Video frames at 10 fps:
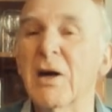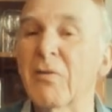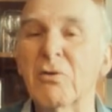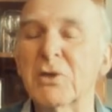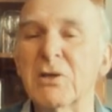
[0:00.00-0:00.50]
And I,
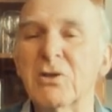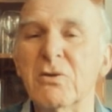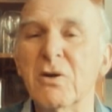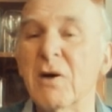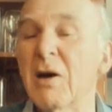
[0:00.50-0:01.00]
of course, as
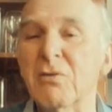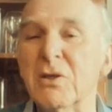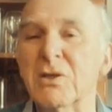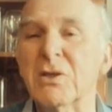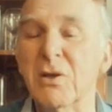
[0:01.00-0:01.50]
you know, I
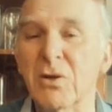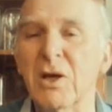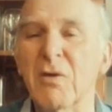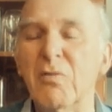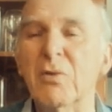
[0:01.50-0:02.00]
was in
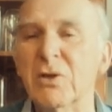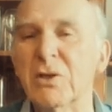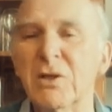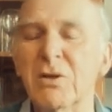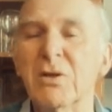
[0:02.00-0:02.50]
the
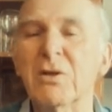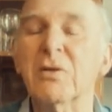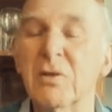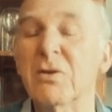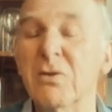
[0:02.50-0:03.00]
government
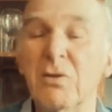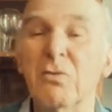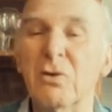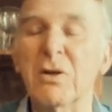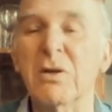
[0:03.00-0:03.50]
and
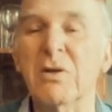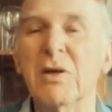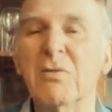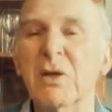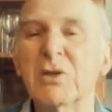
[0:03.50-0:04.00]
you were
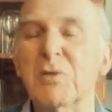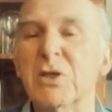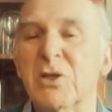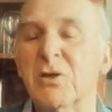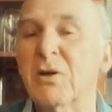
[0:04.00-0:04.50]
in
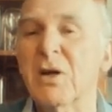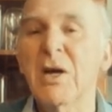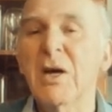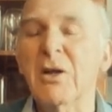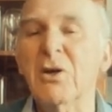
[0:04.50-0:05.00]
Westminster
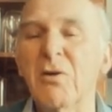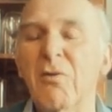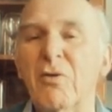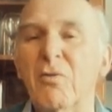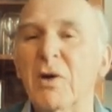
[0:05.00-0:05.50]
in a
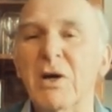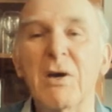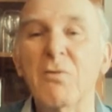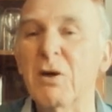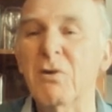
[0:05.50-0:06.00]
different
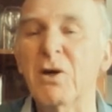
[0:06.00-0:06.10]
way. We